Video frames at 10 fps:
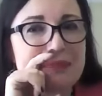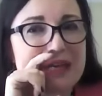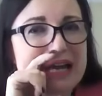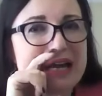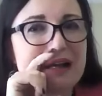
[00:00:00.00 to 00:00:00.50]

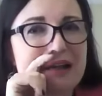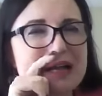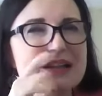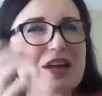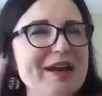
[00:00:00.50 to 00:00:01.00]

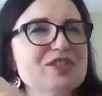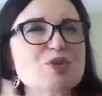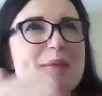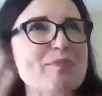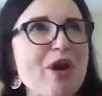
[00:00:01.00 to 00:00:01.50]

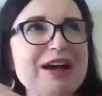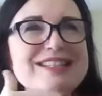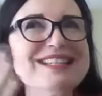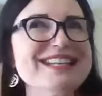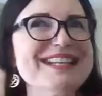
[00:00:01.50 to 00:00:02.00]
sorry, I'm
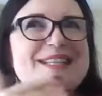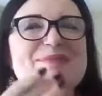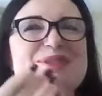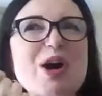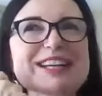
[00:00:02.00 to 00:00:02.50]
processing as I'm
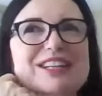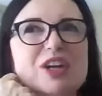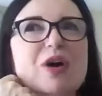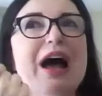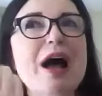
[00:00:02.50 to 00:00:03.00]
talking to you,